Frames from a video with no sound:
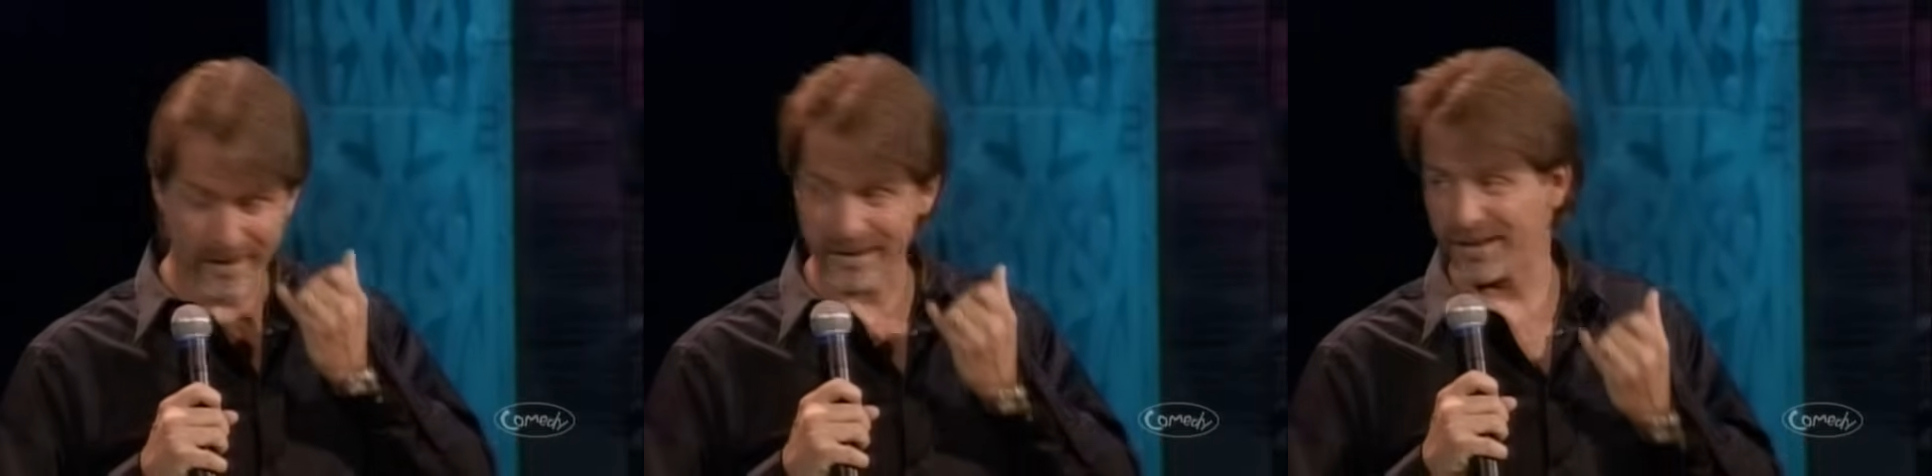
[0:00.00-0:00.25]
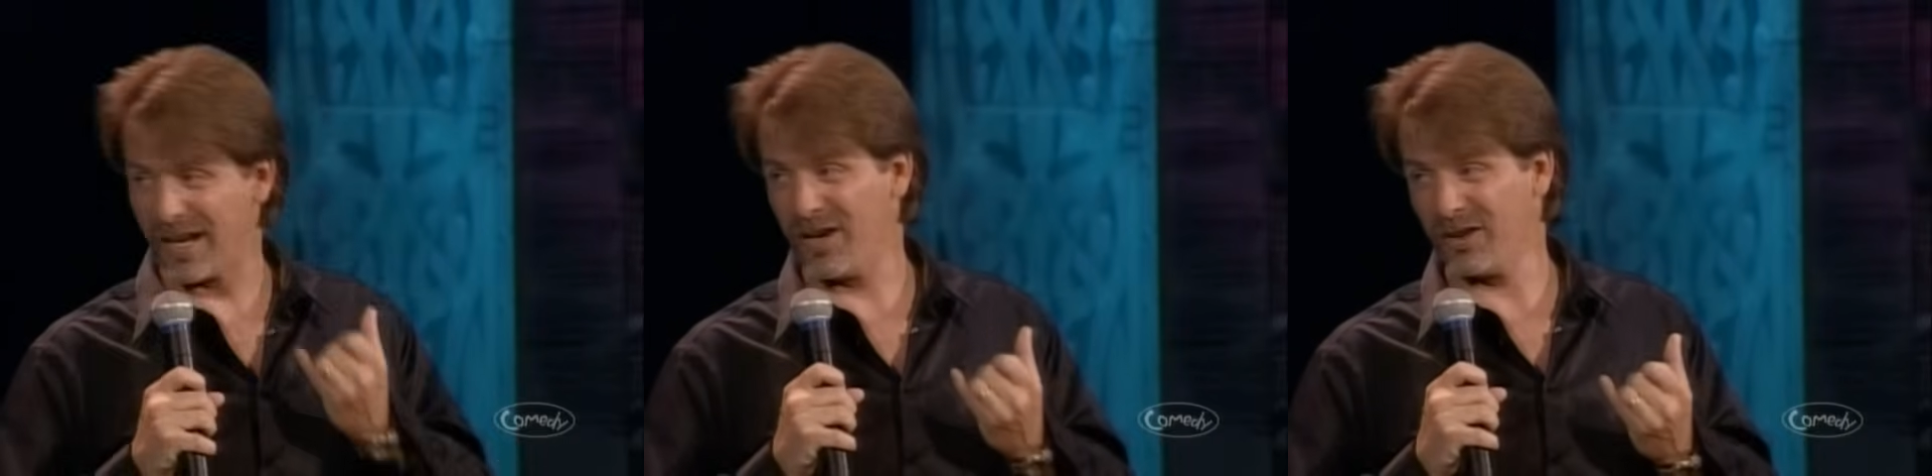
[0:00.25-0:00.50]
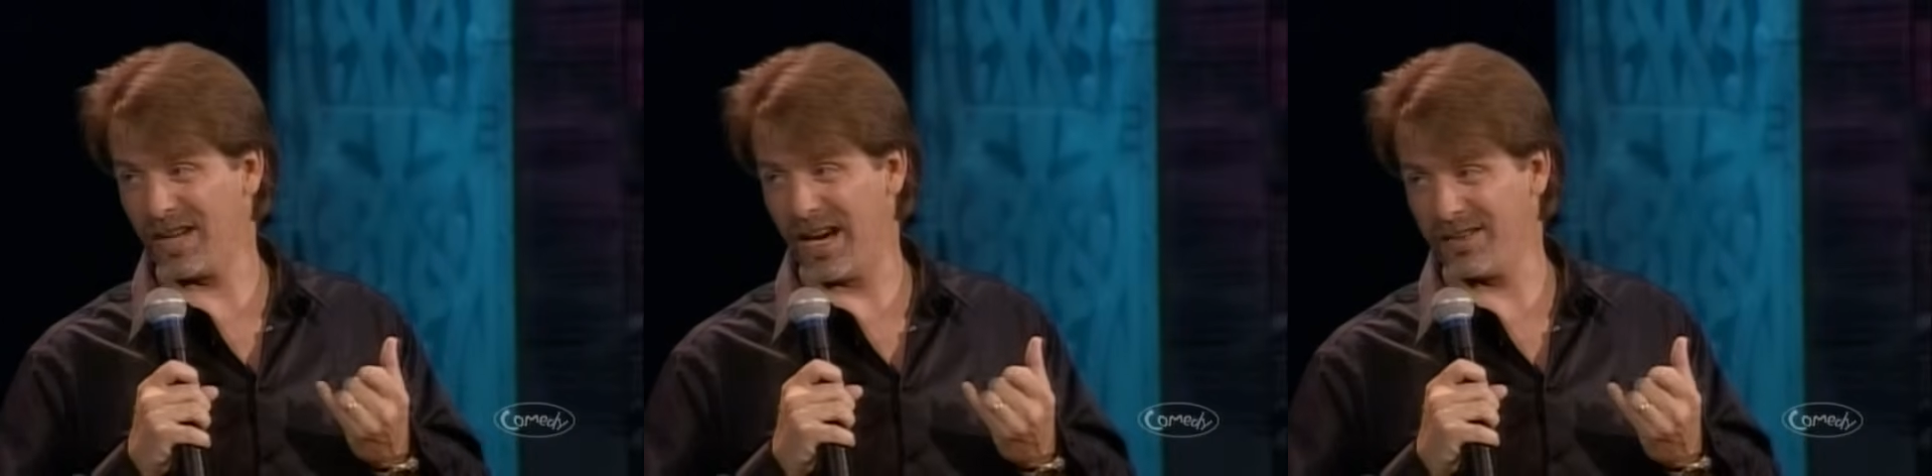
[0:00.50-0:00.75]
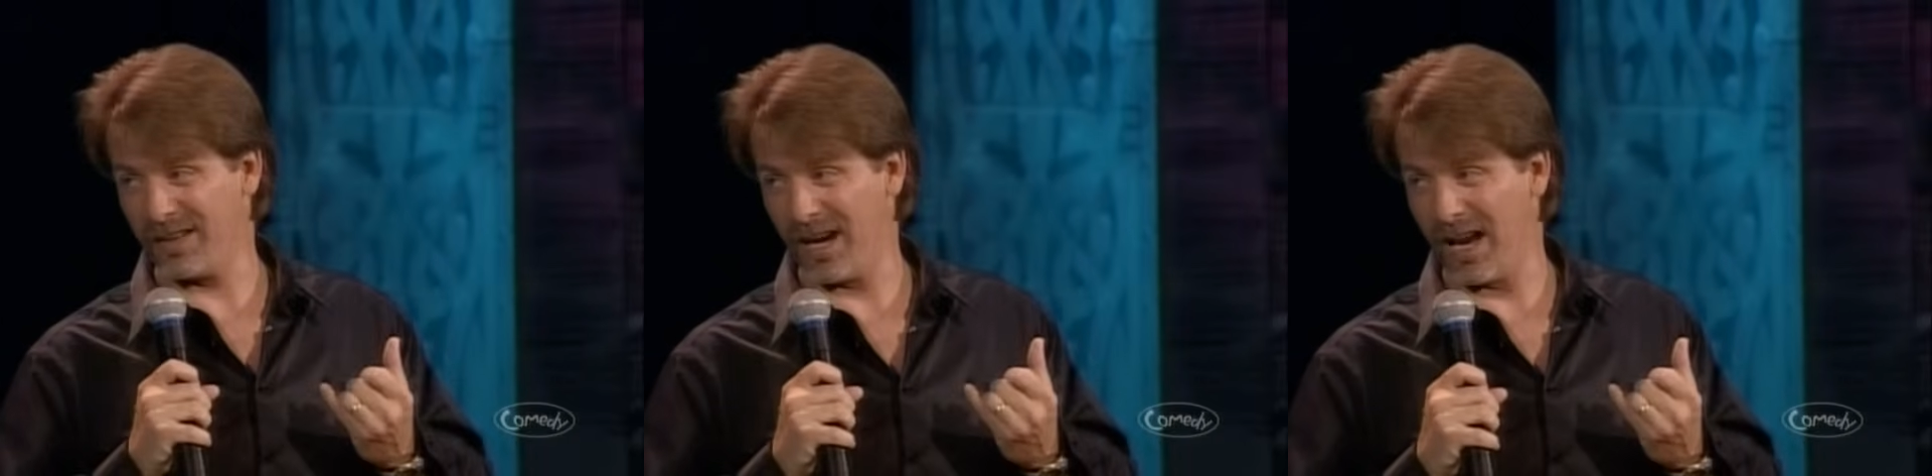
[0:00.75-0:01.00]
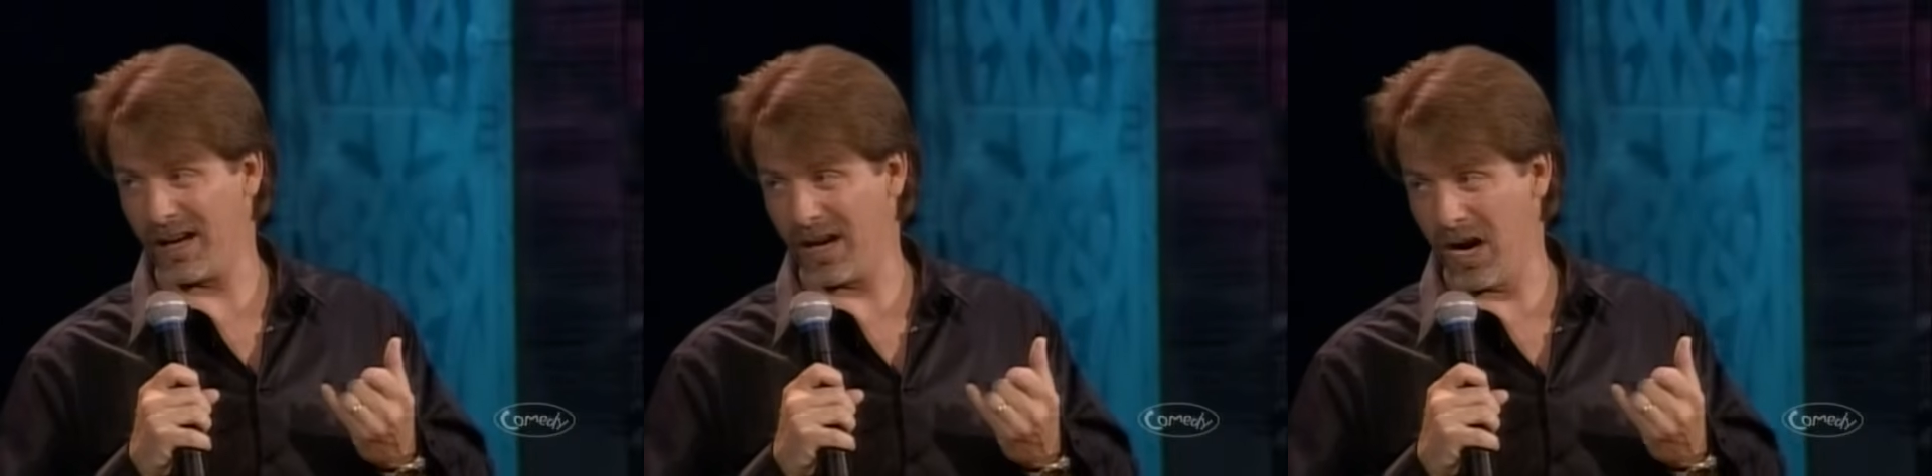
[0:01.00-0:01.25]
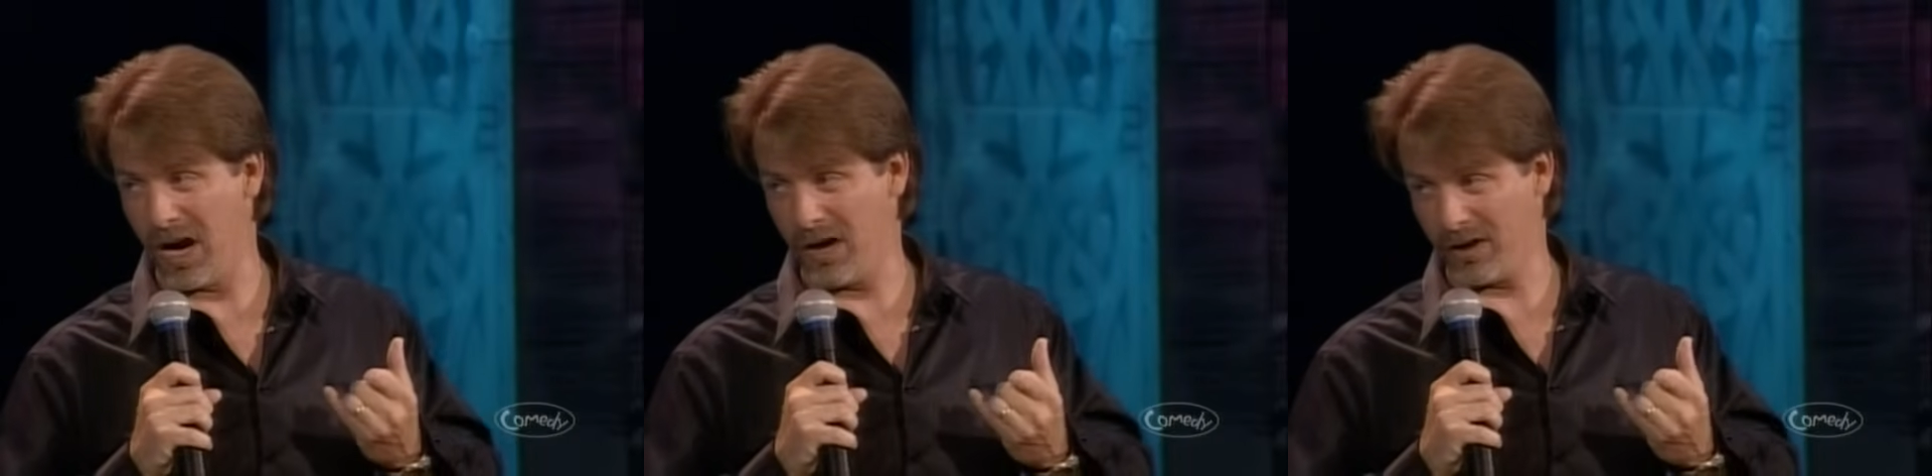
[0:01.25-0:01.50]
Still tasted like
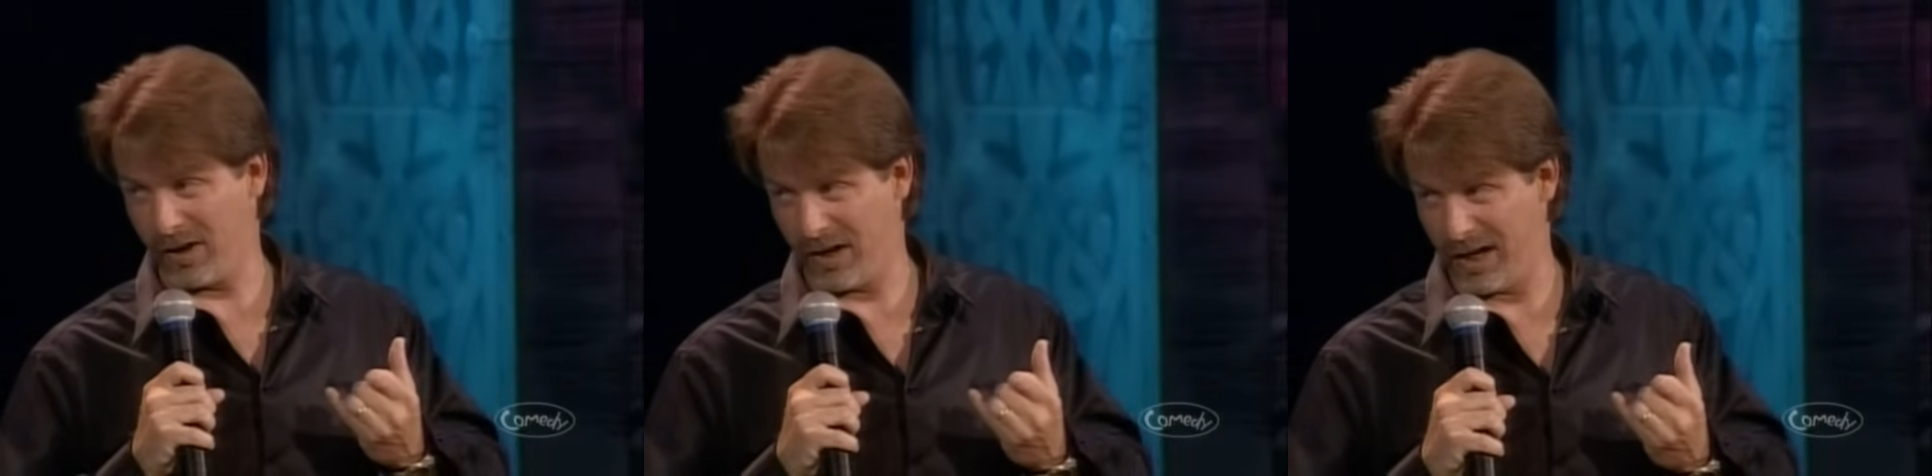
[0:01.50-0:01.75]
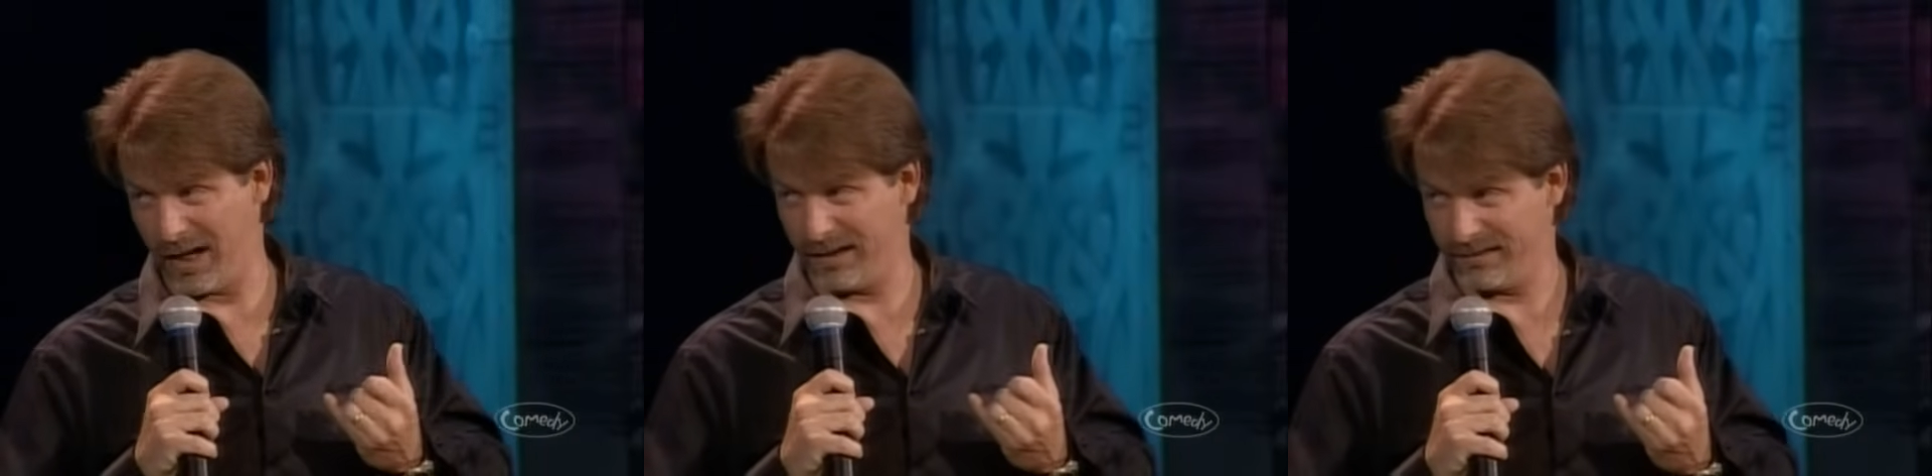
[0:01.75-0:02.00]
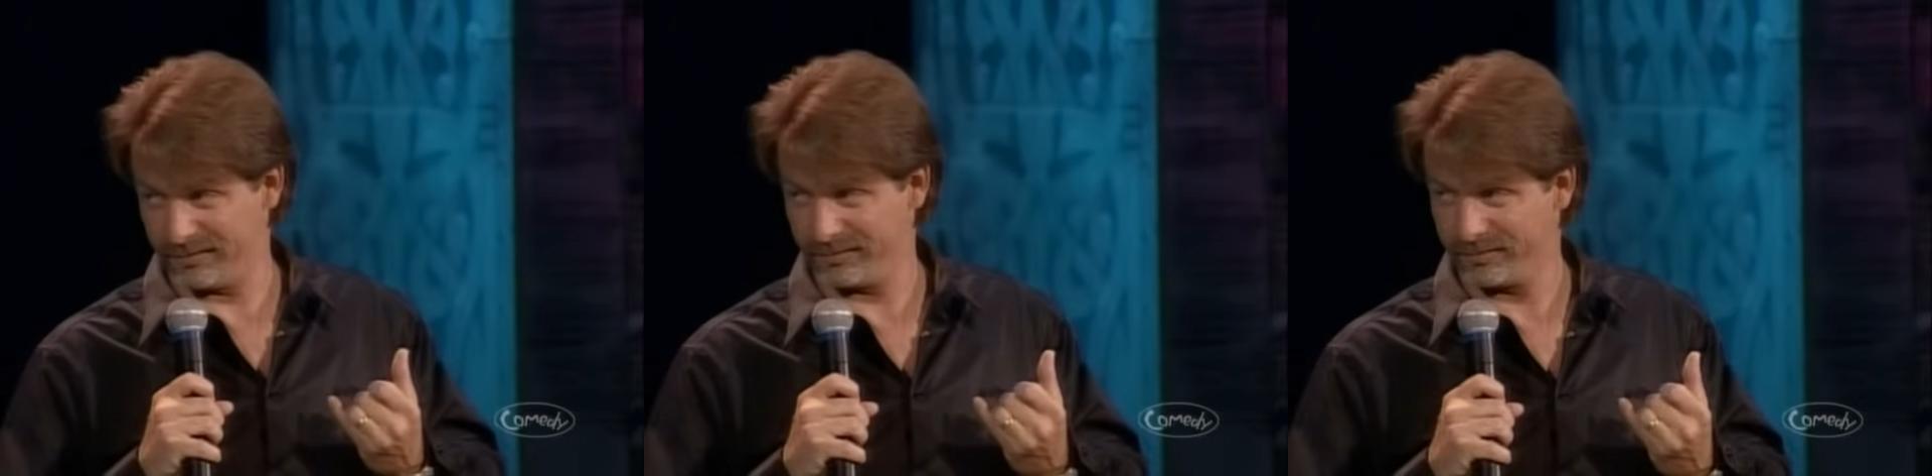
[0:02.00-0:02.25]
concrete.